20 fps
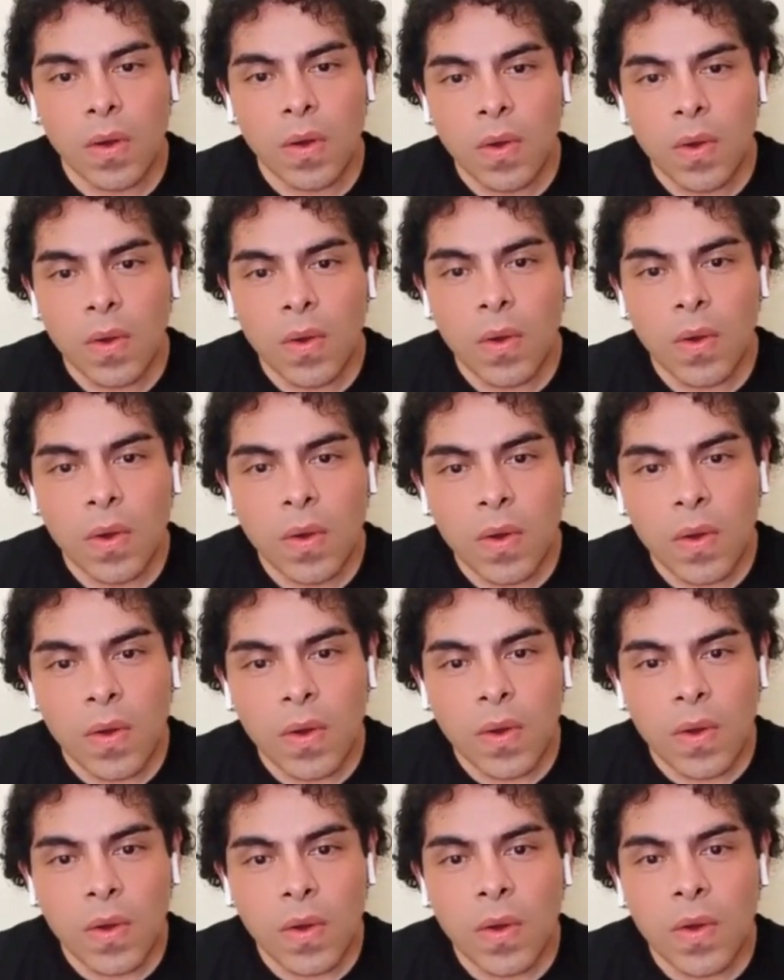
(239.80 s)

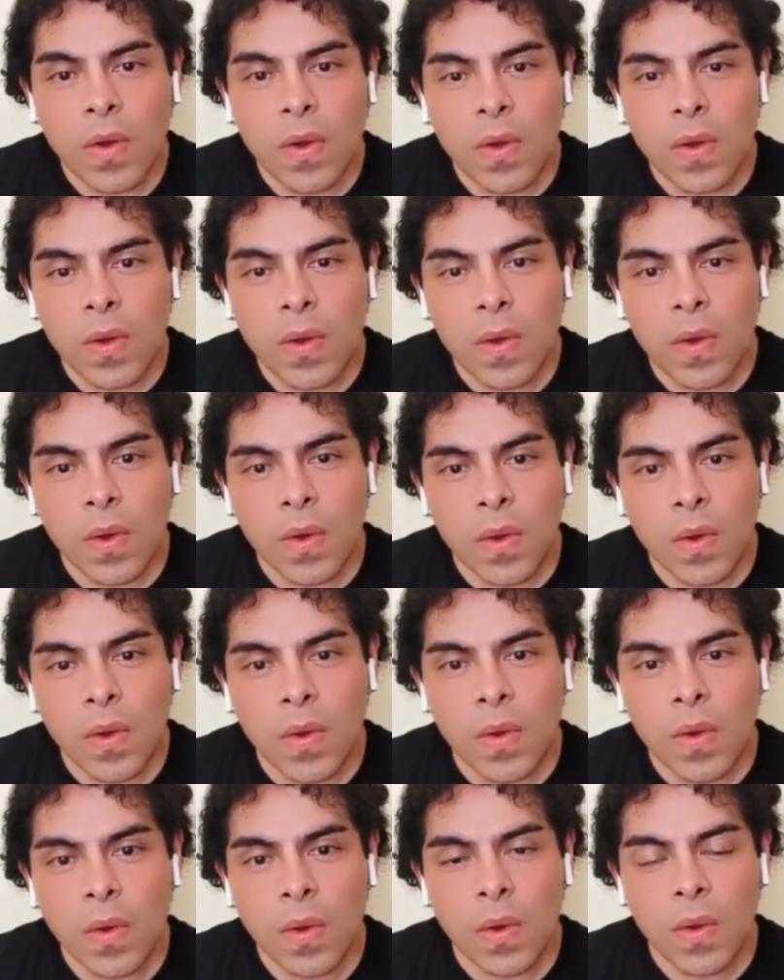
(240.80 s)

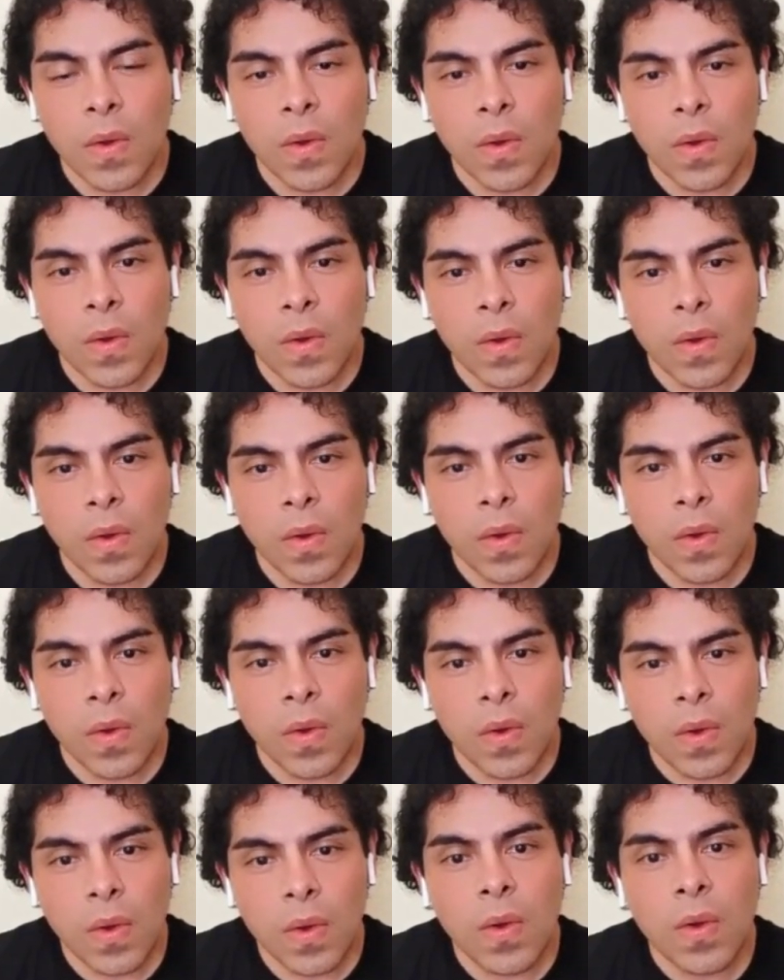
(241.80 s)

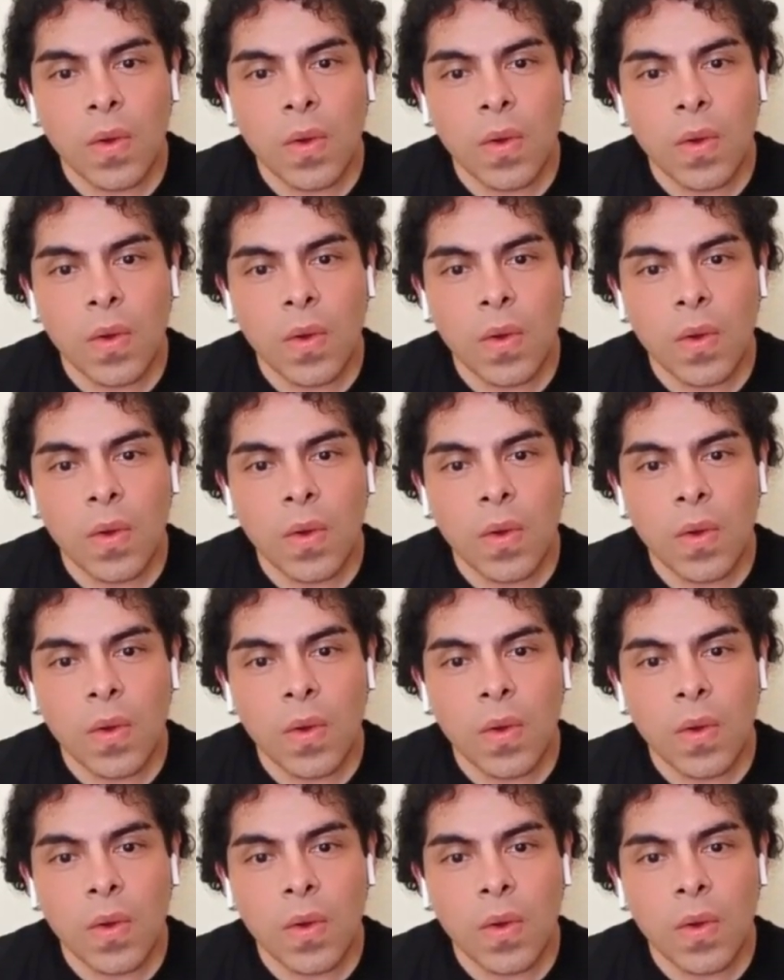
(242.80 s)
[no speech]